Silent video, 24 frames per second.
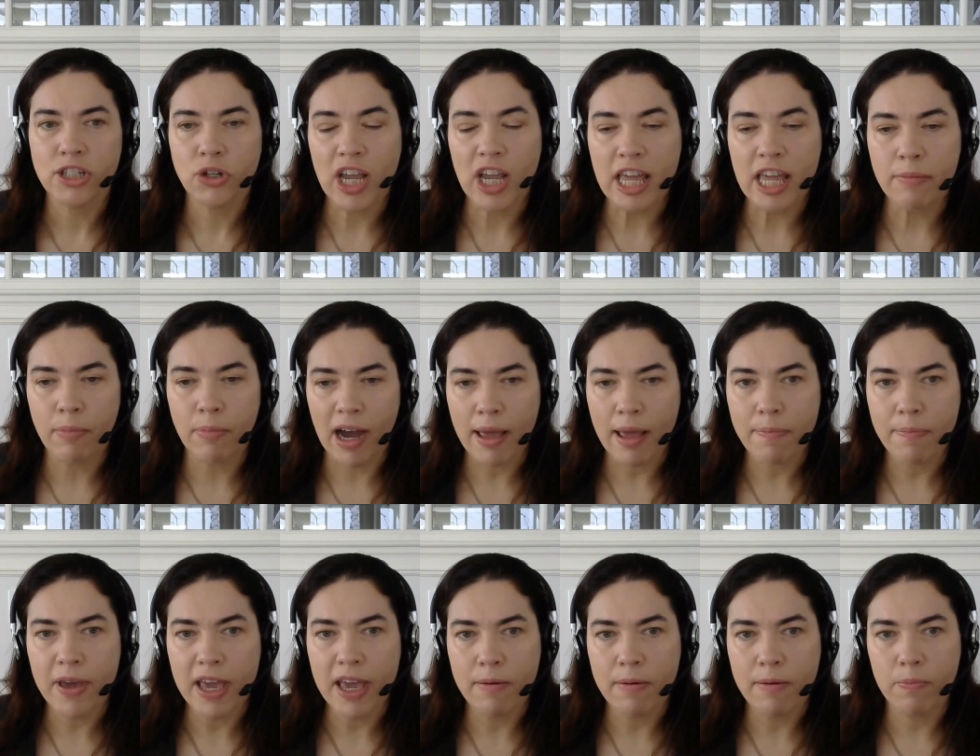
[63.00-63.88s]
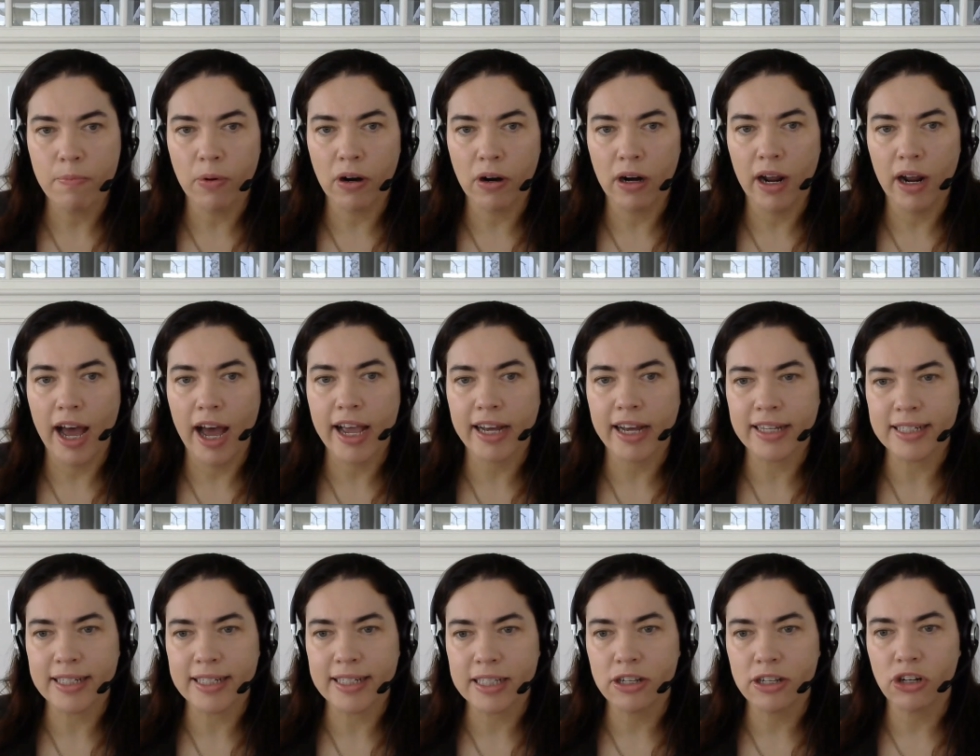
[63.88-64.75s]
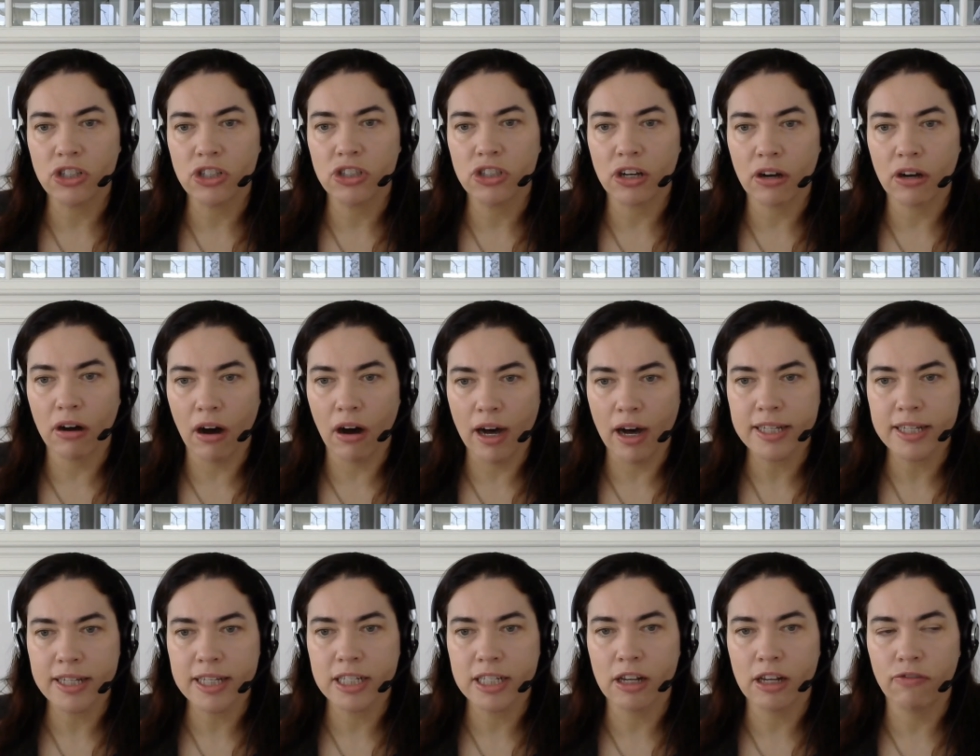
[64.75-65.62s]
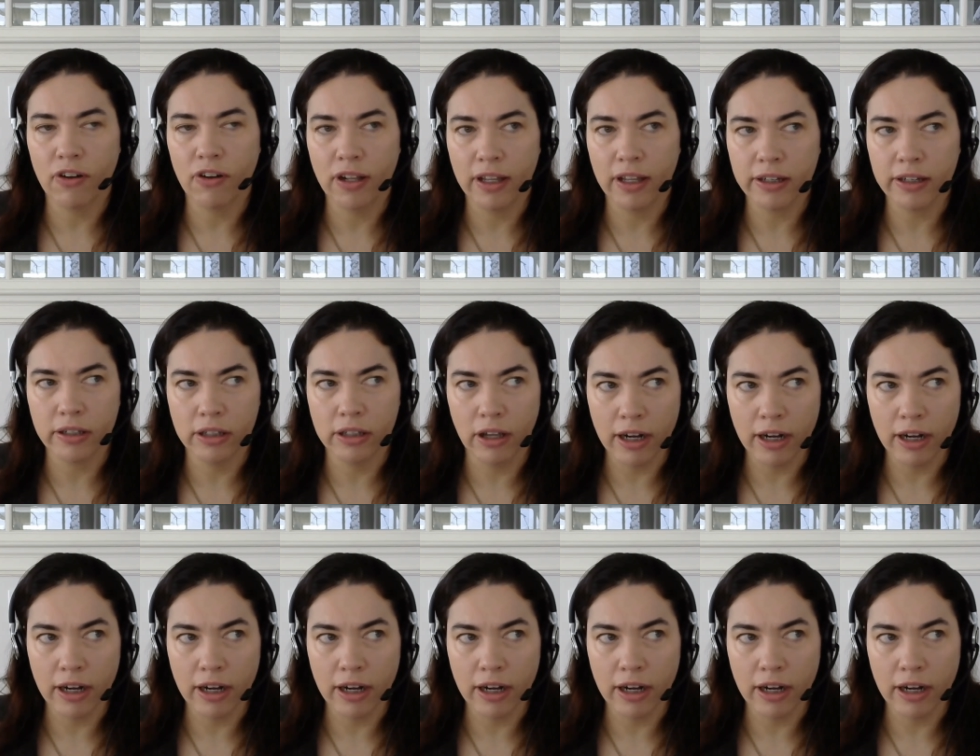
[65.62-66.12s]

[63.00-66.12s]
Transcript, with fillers: So, in my paper, I considered the costs of a lo-